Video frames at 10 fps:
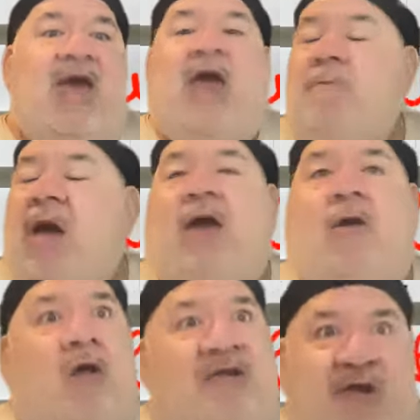And
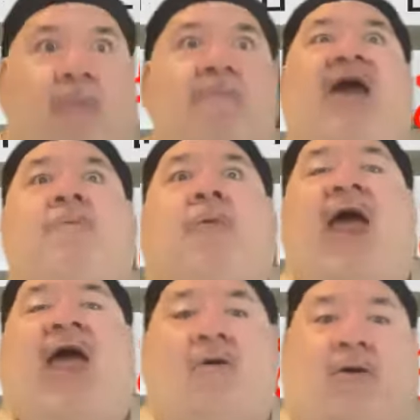also Mike
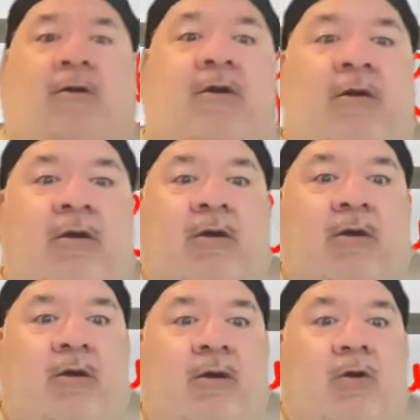Brown,
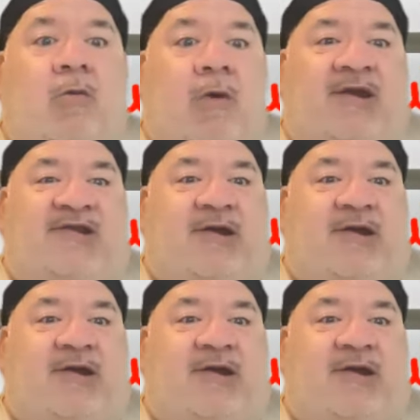who was